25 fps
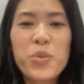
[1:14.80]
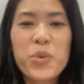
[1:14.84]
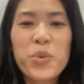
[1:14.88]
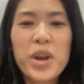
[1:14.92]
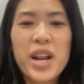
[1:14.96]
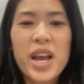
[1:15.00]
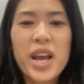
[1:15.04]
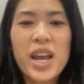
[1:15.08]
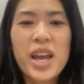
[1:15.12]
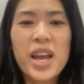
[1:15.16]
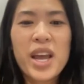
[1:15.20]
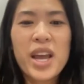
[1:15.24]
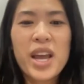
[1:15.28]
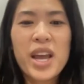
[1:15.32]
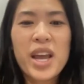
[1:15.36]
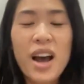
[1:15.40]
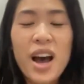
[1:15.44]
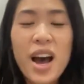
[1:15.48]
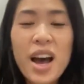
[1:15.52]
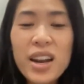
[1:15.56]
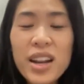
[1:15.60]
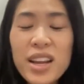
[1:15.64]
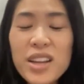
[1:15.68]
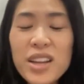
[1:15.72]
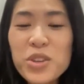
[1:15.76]
when I
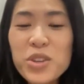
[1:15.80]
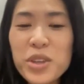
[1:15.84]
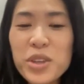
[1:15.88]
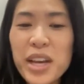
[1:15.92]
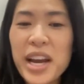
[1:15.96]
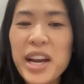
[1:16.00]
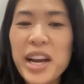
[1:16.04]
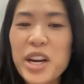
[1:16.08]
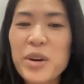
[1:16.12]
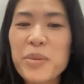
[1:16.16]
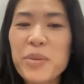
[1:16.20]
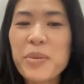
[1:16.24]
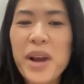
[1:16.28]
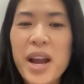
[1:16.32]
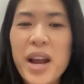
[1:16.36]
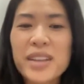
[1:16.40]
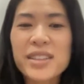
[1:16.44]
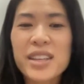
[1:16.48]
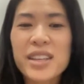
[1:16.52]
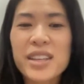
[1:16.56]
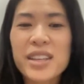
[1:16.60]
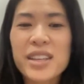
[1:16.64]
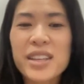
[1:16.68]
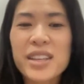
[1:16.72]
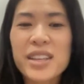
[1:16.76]
got into chiropractic,
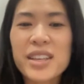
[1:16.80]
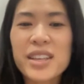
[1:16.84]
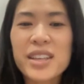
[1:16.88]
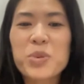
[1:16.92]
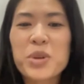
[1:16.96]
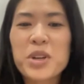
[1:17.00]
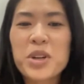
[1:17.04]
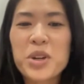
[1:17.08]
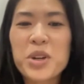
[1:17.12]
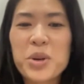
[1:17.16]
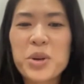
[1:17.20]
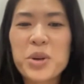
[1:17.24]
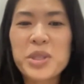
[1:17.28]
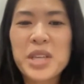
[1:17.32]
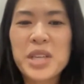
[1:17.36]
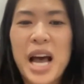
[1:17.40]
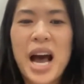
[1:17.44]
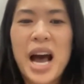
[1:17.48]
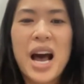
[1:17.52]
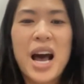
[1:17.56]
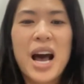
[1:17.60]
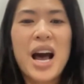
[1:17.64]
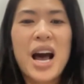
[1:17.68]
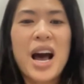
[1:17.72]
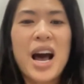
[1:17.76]
it was one of those
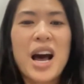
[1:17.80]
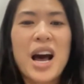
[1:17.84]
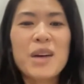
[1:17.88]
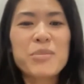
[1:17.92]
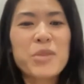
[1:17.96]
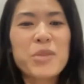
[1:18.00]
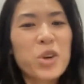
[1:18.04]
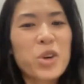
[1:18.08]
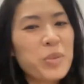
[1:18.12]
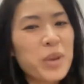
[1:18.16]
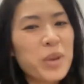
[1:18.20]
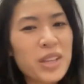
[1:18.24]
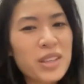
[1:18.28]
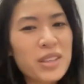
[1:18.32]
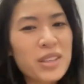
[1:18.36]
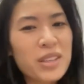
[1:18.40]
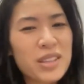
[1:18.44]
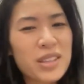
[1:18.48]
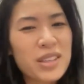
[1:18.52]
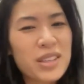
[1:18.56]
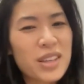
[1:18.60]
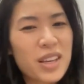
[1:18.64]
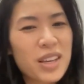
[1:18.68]
aha moments.